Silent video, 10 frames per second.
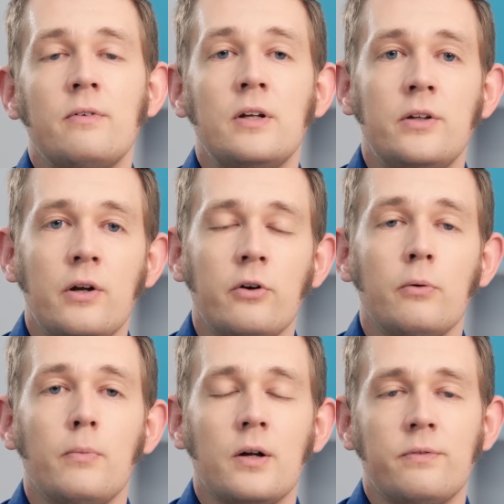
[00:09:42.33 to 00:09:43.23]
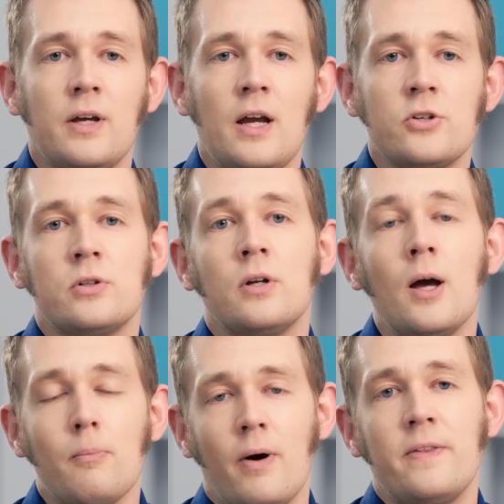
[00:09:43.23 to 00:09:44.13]
interior
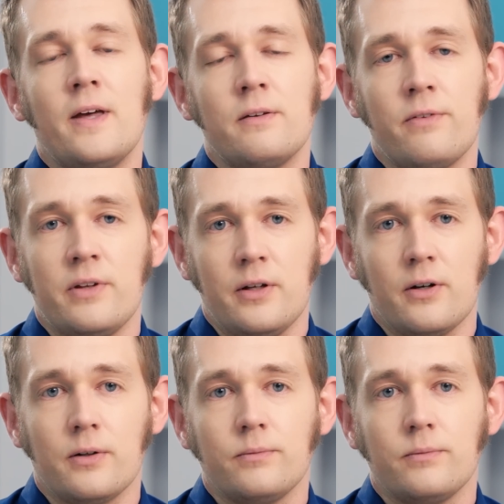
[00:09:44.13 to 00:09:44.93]
modification by the end of the year.